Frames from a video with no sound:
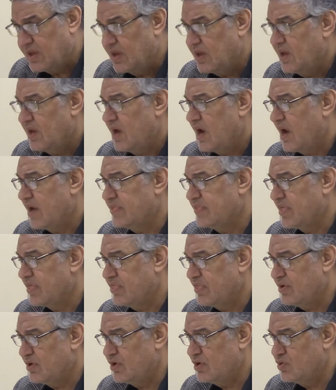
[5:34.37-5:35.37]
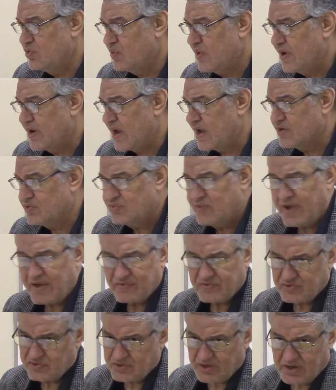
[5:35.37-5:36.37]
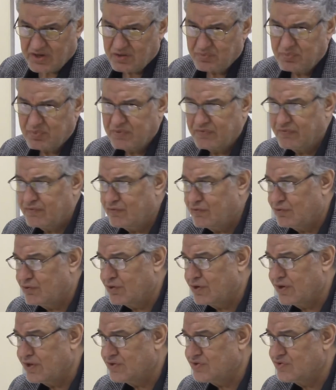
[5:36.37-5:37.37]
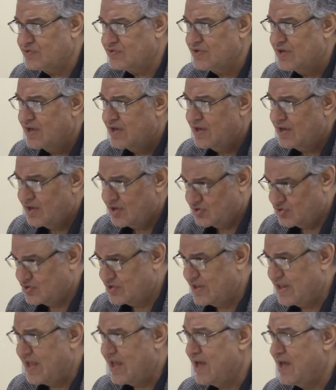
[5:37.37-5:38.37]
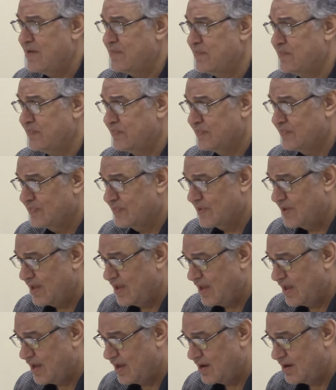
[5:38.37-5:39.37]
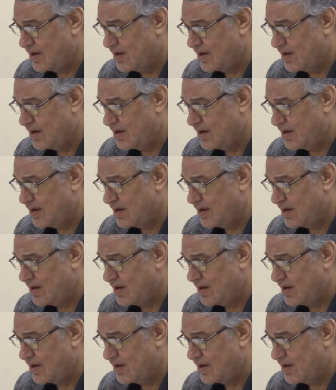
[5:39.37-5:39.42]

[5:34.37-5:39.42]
And the third one, as we have studied before, it is Islam and